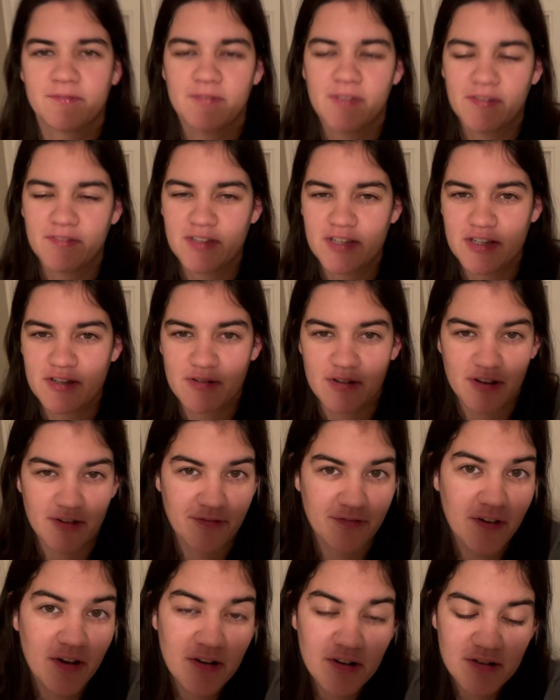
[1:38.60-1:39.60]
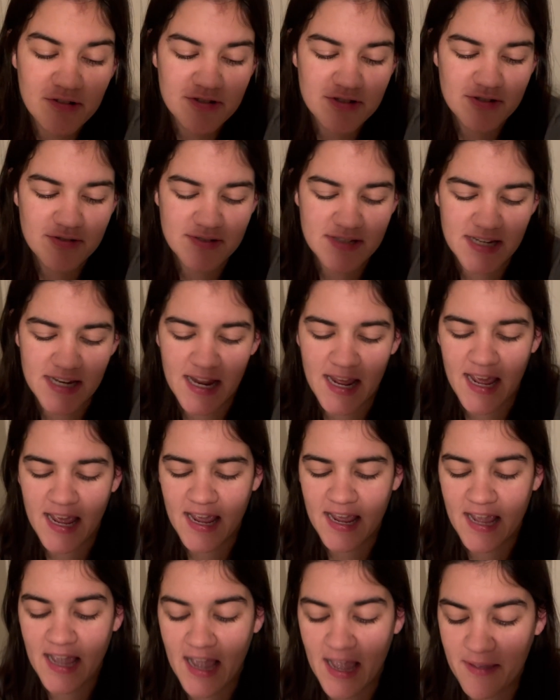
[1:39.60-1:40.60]
We have to do her photo shoot
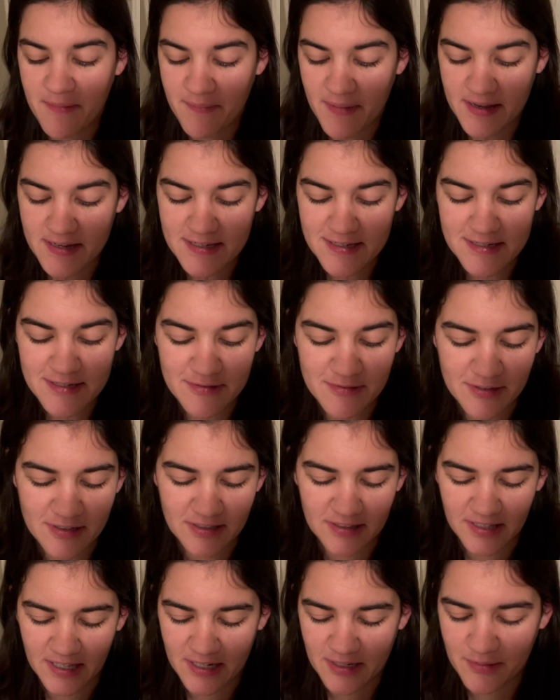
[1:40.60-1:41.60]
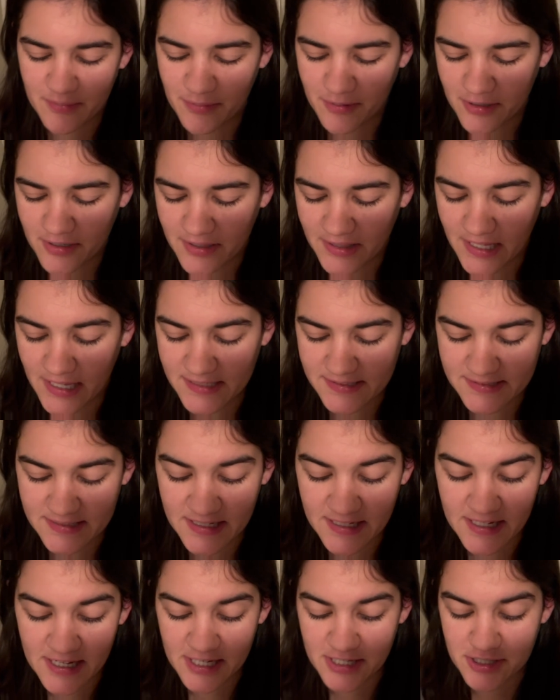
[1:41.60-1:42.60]
today. I meant to do her letterboard last
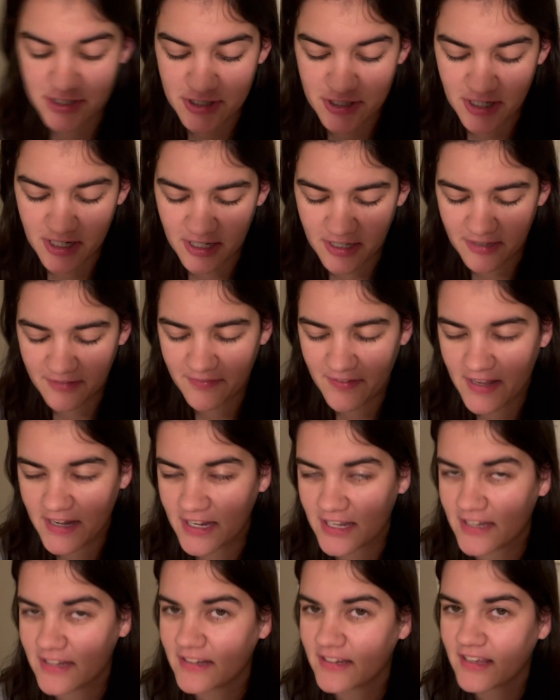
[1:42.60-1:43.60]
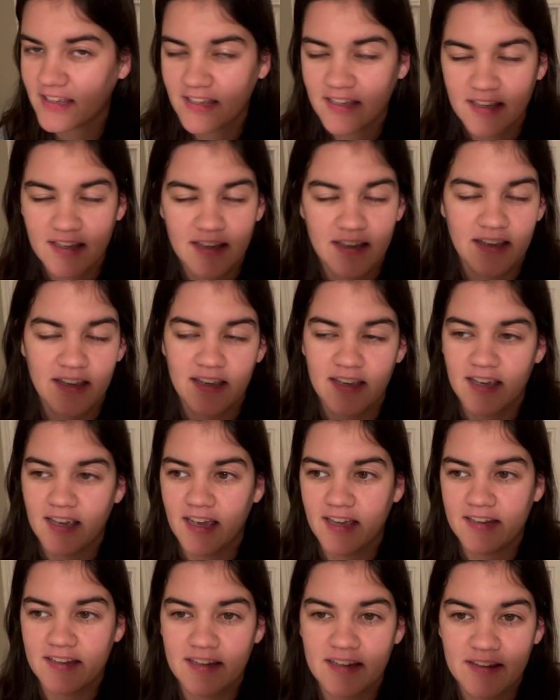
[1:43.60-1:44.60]
night. I should have, and it
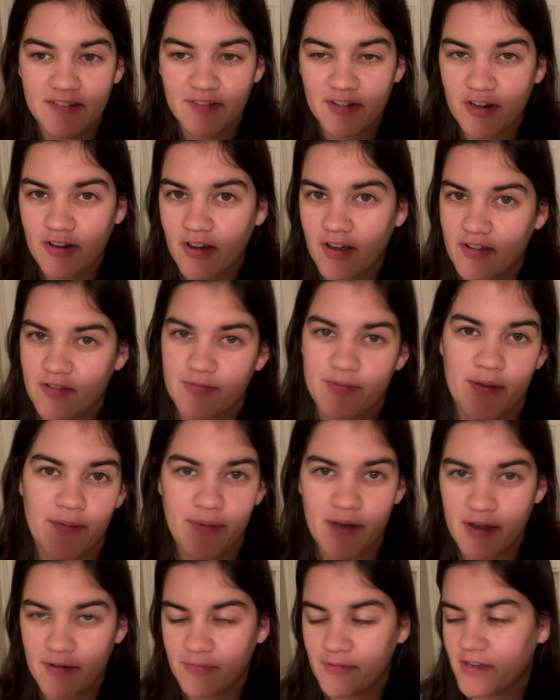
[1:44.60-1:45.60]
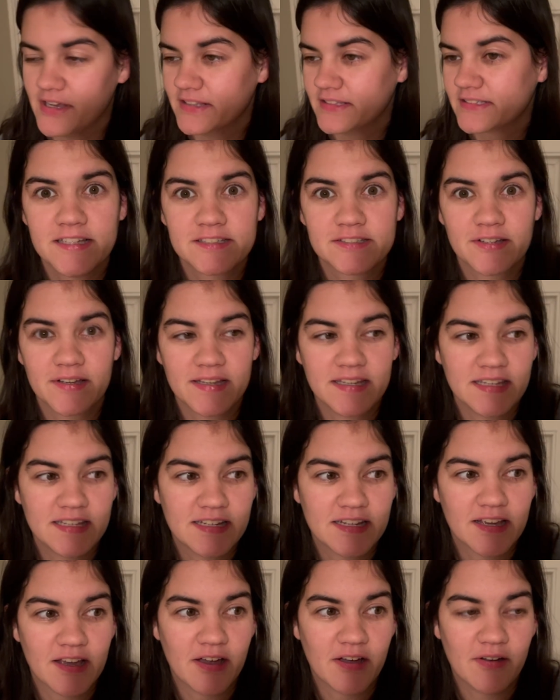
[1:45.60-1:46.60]
it didn't even cross my mind once. So I need
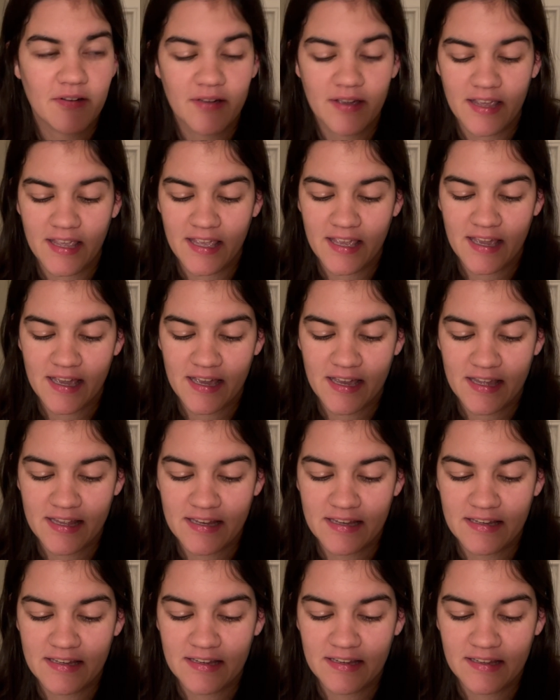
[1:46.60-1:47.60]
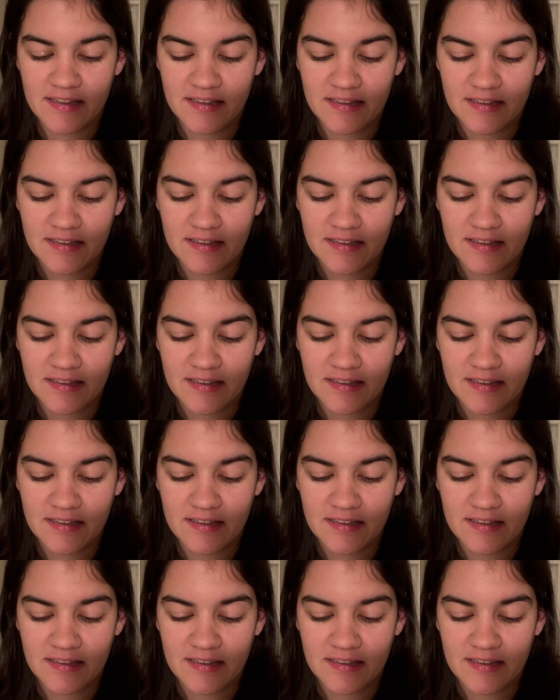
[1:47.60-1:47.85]
to go and